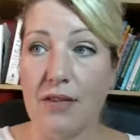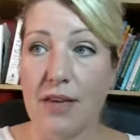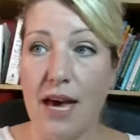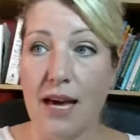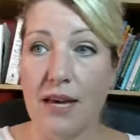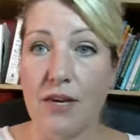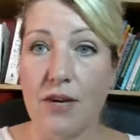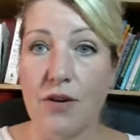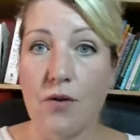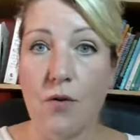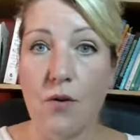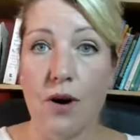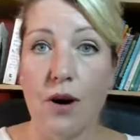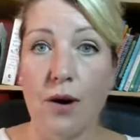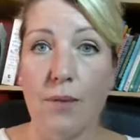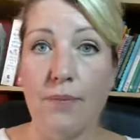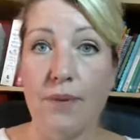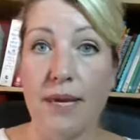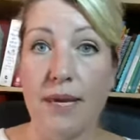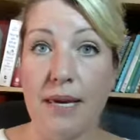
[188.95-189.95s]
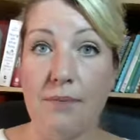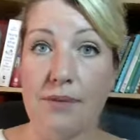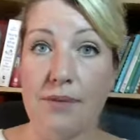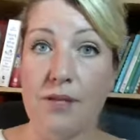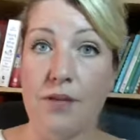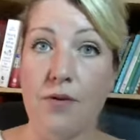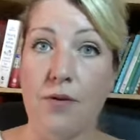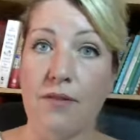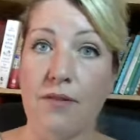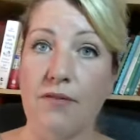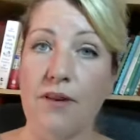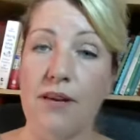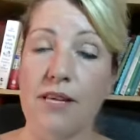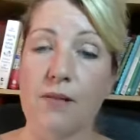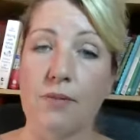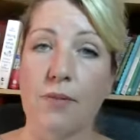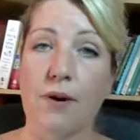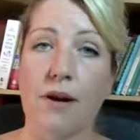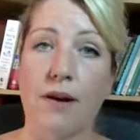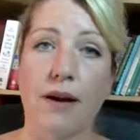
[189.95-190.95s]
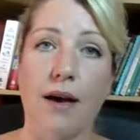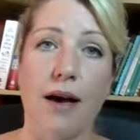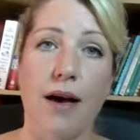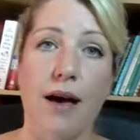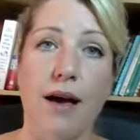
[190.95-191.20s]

that your peeps, your Facebook